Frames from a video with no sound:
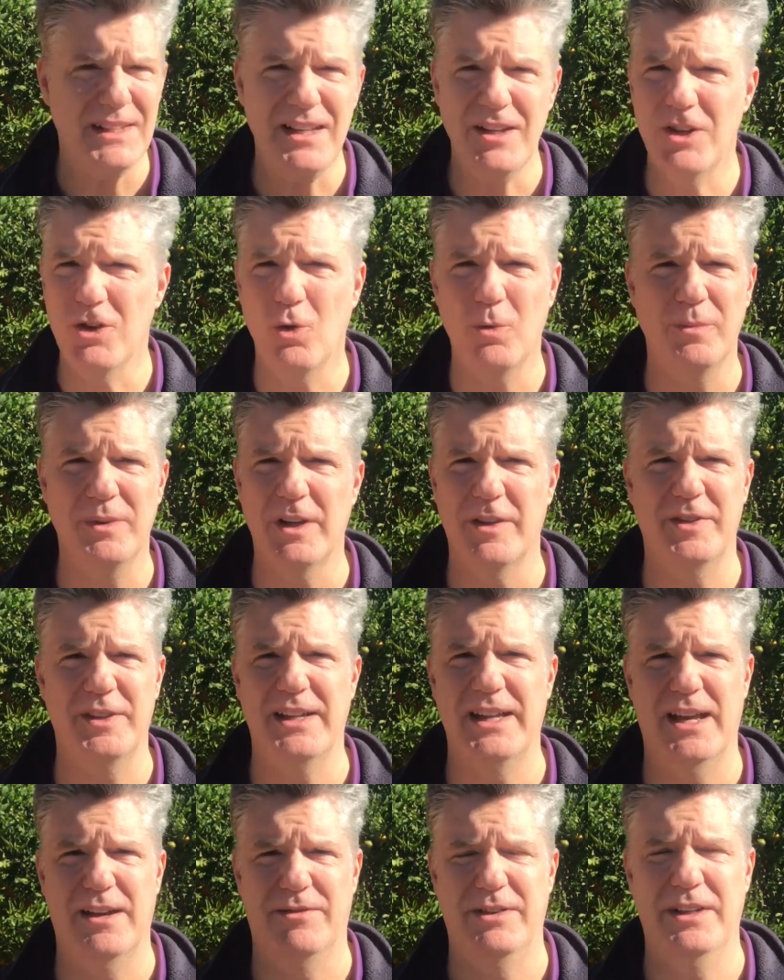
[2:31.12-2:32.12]
nope,
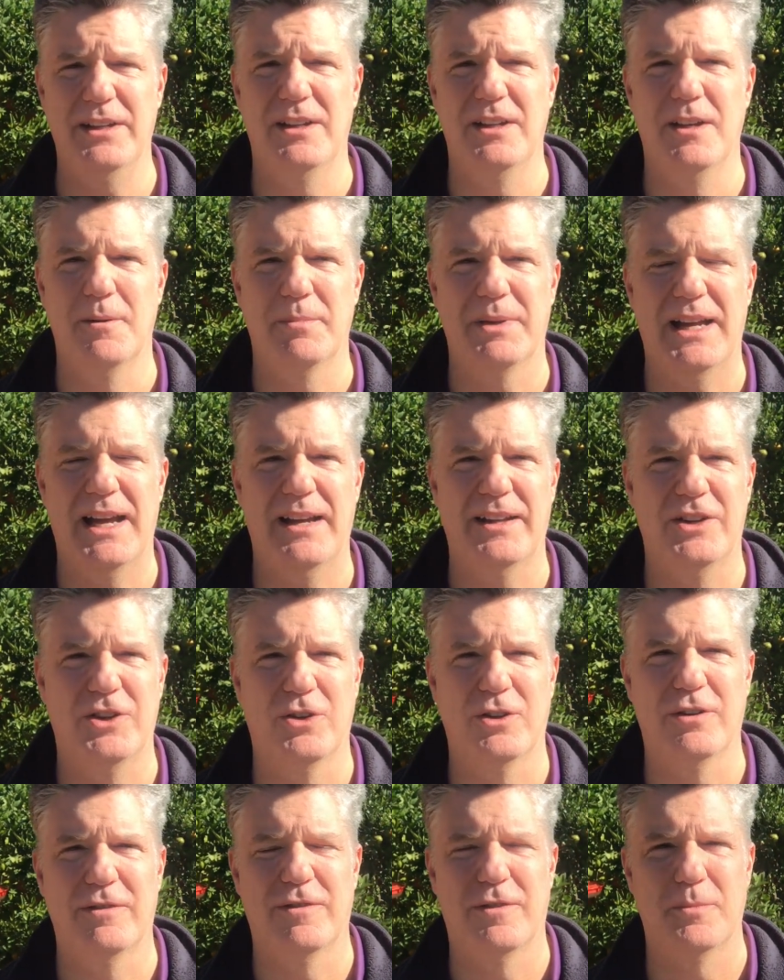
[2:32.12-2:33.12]
nothing heavy, but I hadn't
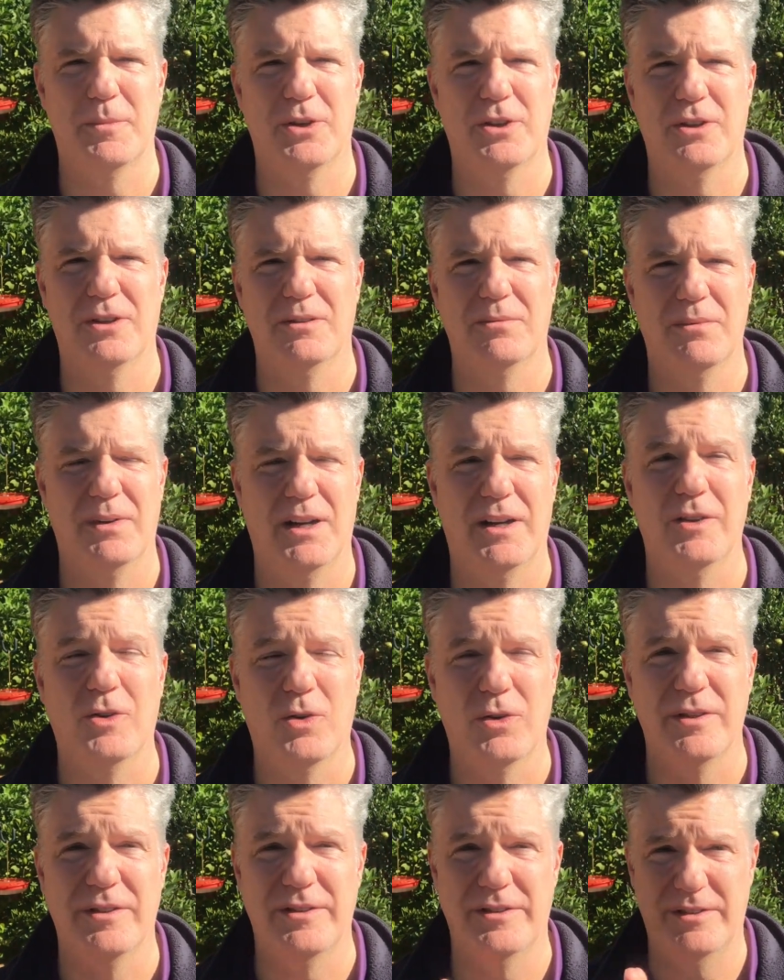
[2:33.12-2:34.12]
heard from her
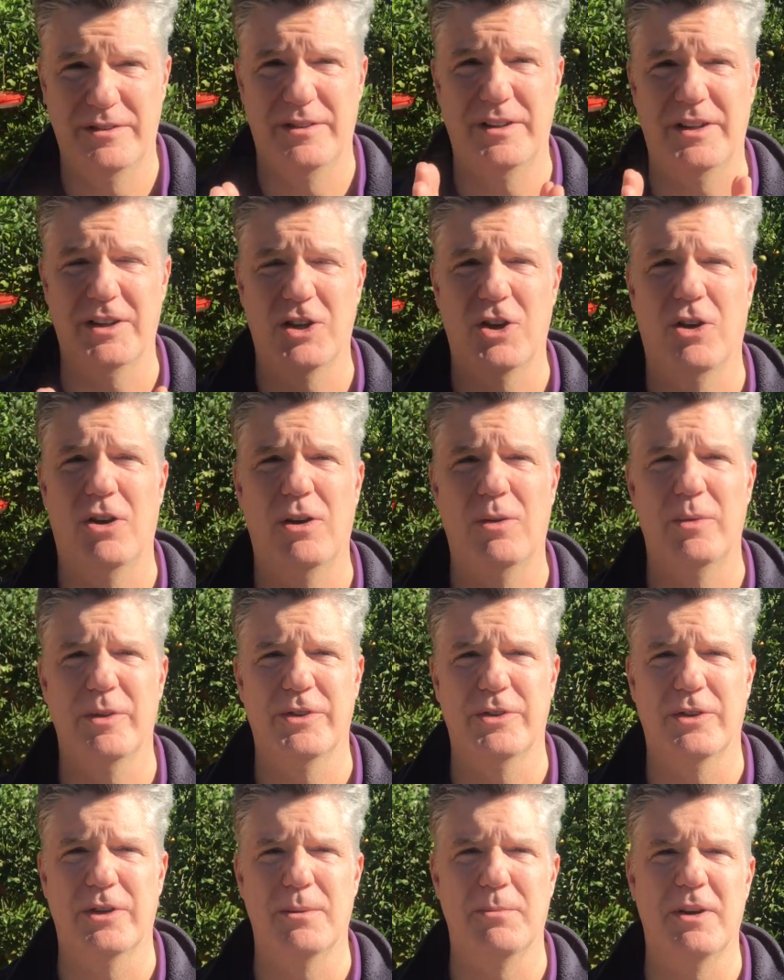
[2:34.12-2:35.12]
or done a call with
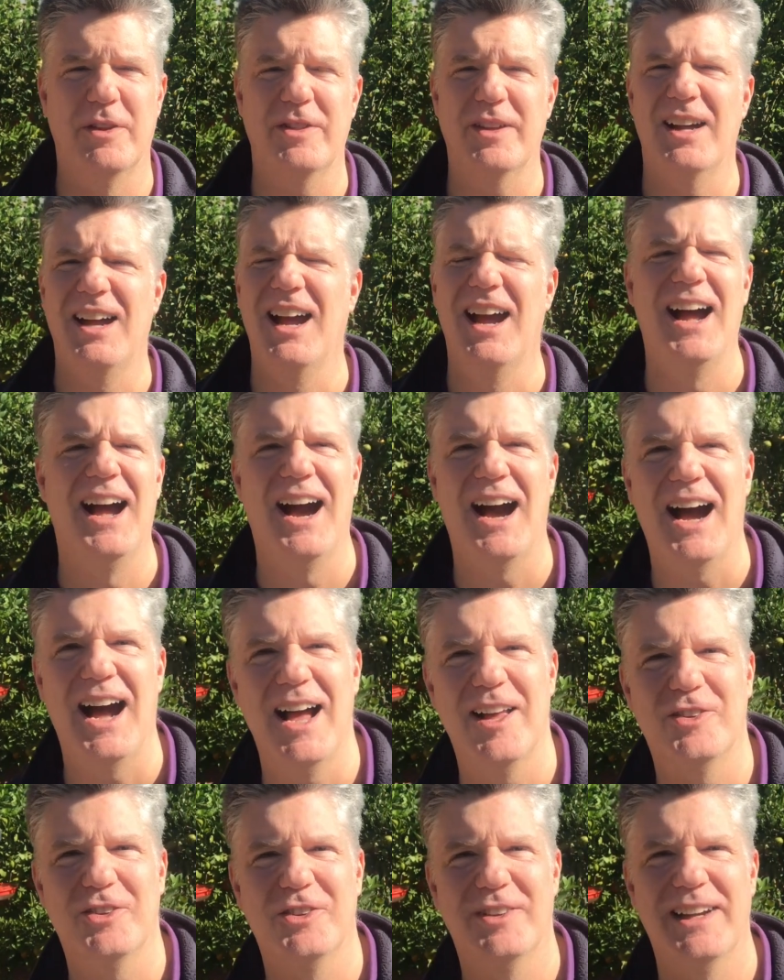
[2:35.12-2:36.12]
her in a month.
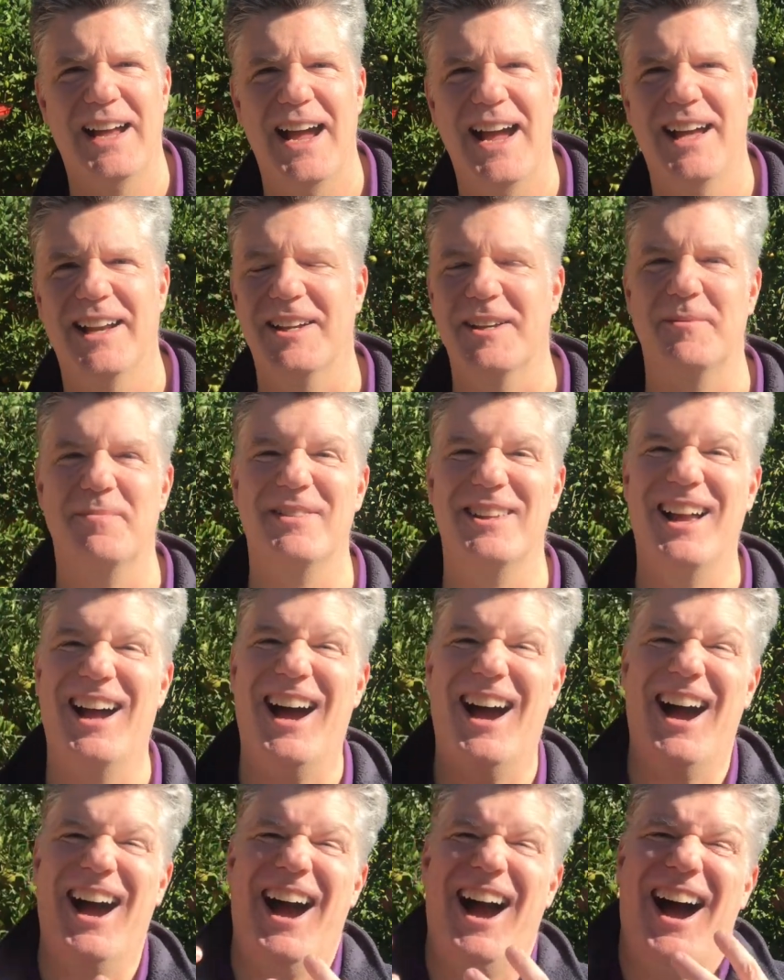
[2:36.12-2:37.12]
As her dad,
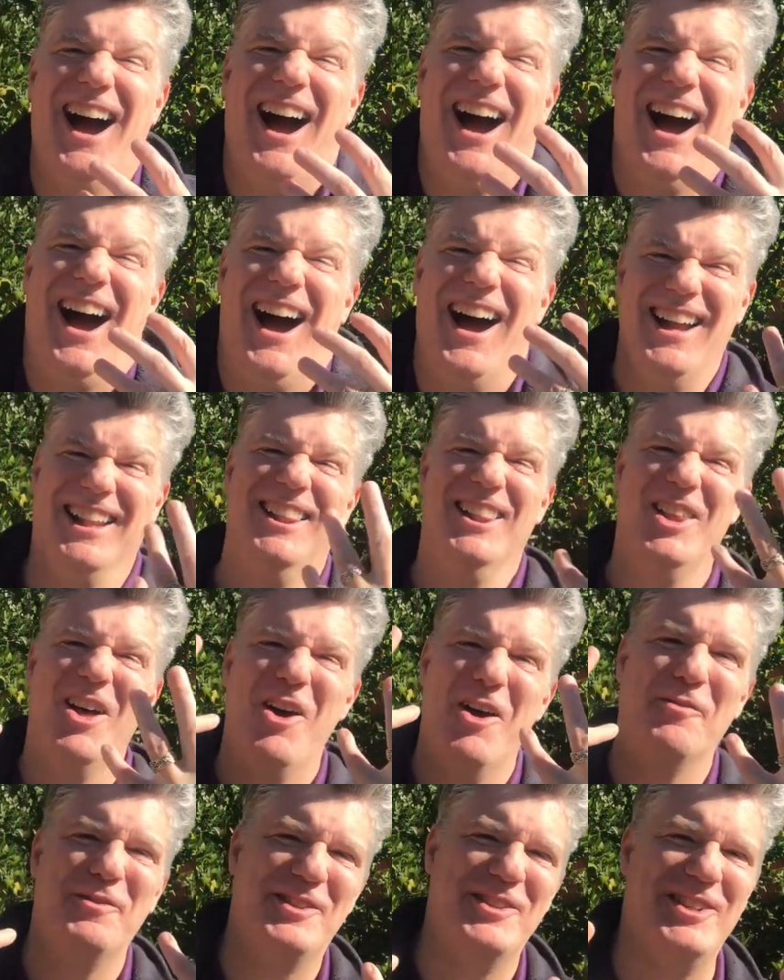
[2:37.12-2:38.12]
I
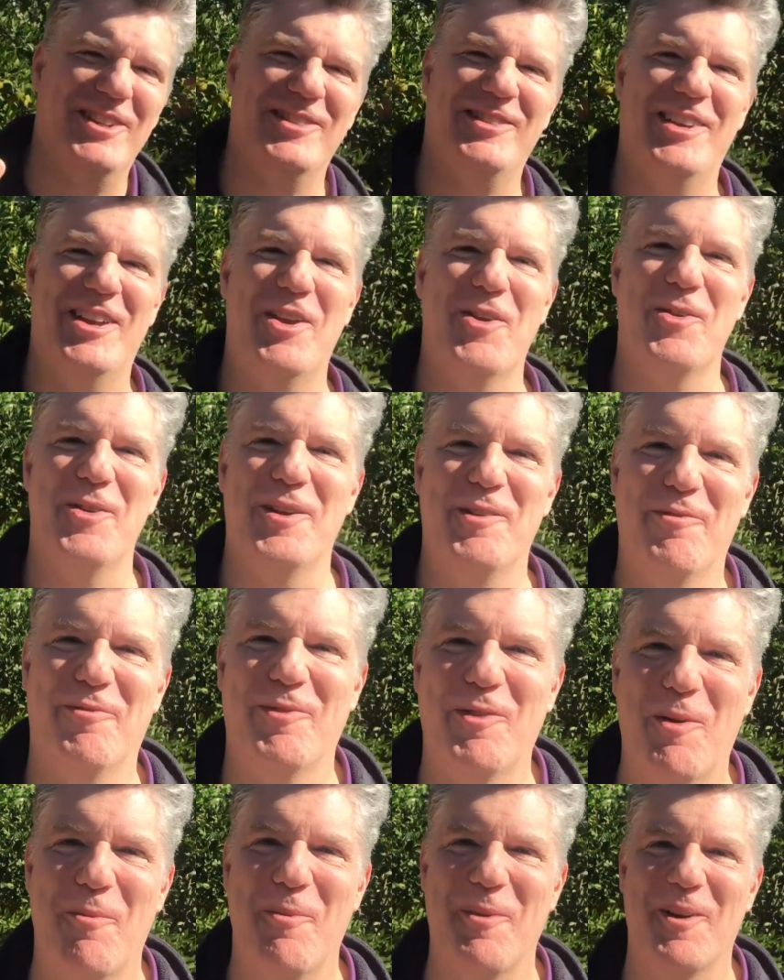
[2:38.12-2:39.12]
loved just hearing
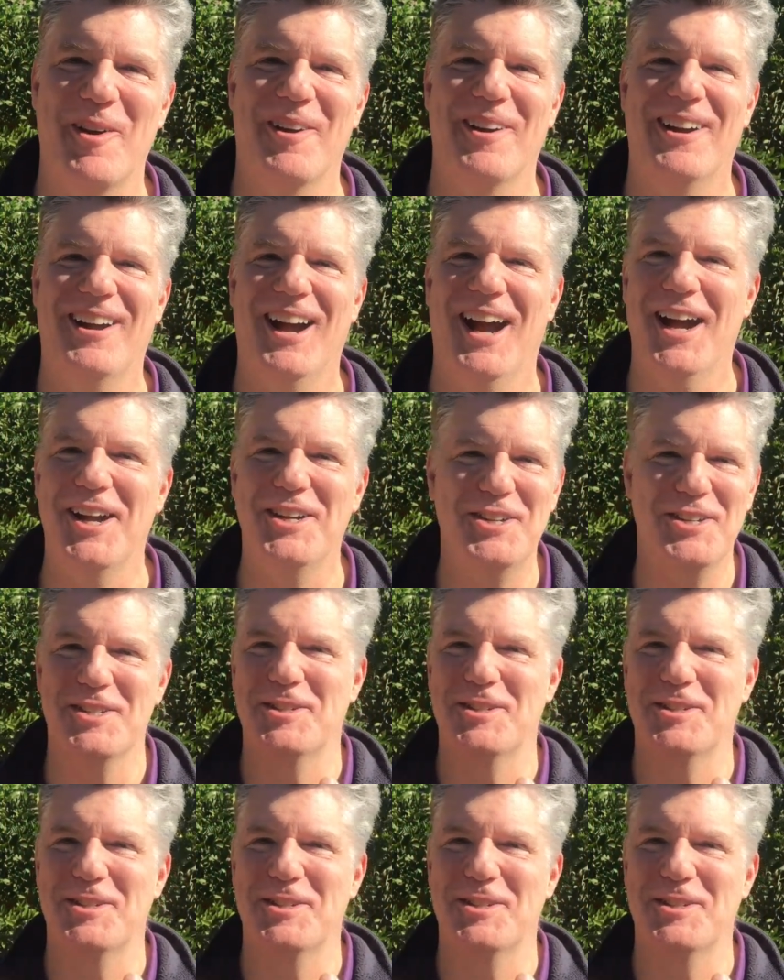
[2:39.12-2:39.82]
from her. I